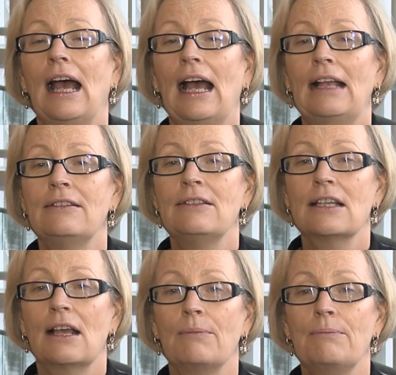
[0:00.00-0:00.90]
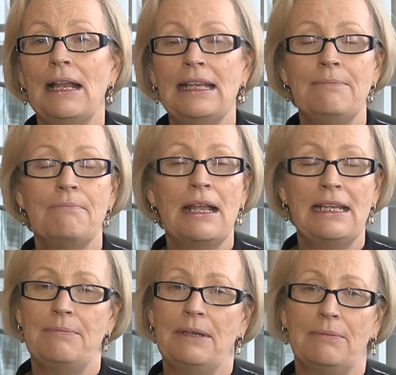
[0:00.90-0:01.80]
And many,
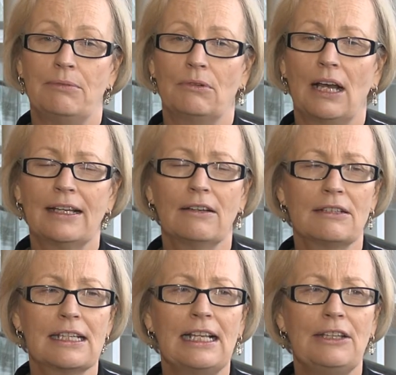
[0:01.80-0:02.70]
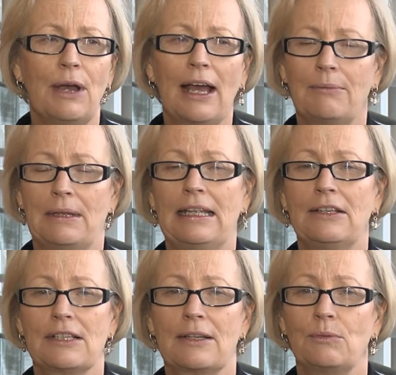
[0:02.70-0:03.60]
many people, I can't tell you how many
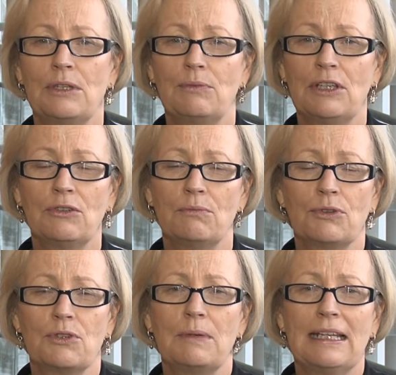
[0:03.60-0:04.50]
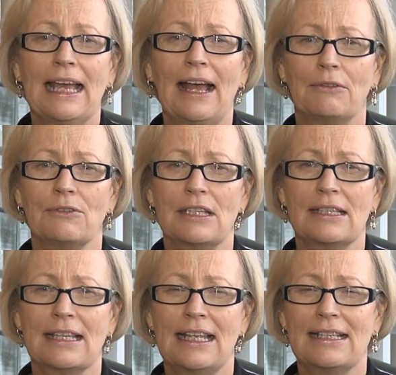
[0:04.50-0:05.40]
because we couldn't possibly count,
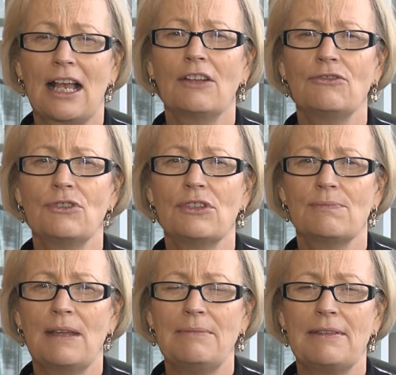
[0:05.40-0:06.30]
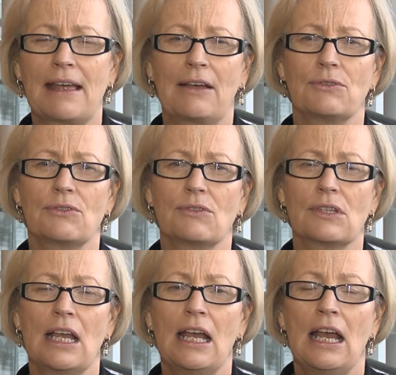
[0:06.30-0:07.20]
it's hundreds, maybe
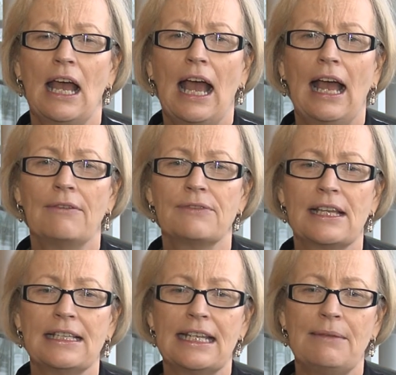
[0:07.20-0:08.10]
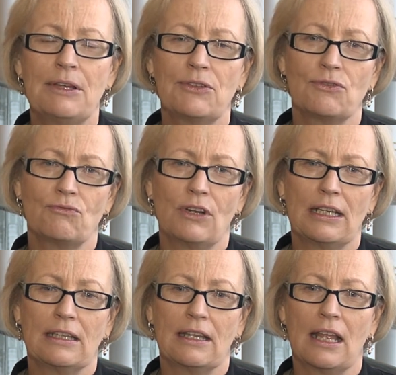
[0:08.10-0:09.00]
thousands, have sent emails and
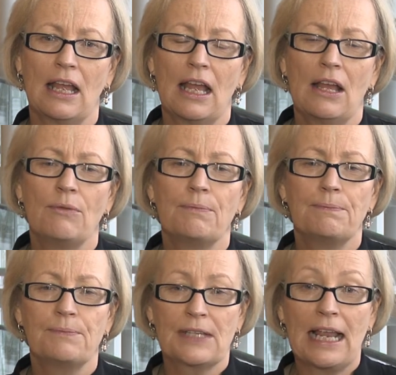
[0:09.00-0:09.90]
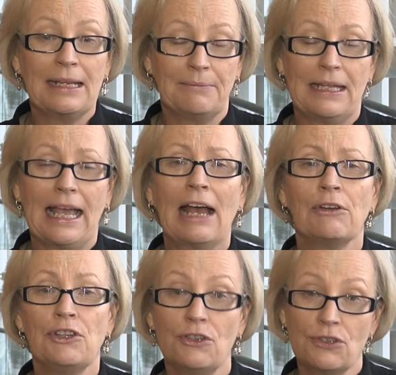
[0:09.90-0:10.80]
written telling me how
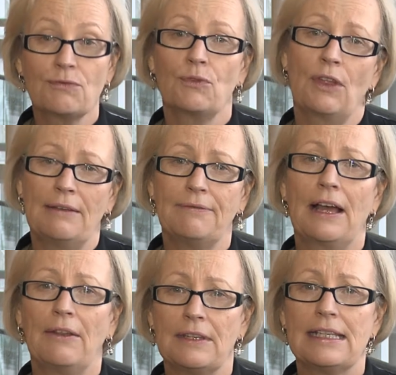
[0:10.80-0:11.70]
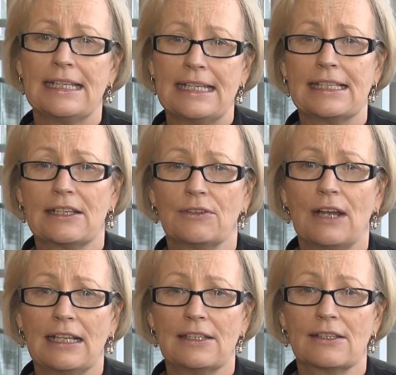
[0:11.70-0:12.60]
useful they found these
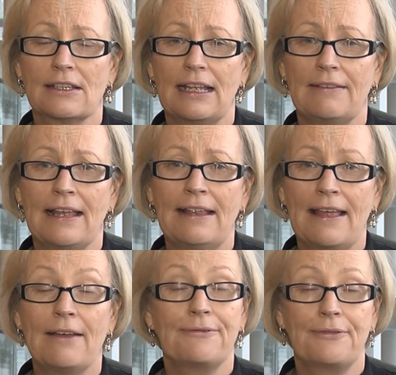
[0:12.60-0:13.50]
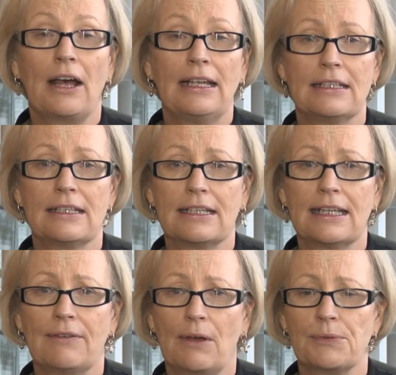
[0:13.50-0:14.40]
e-cigarettes in their fight to
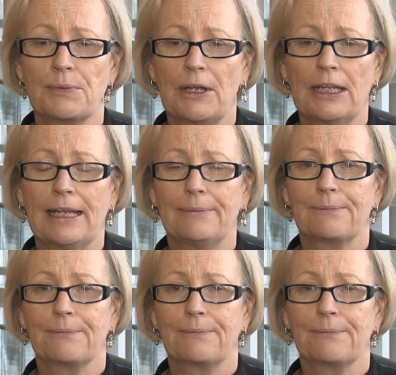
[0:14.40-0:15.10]
give up smoking.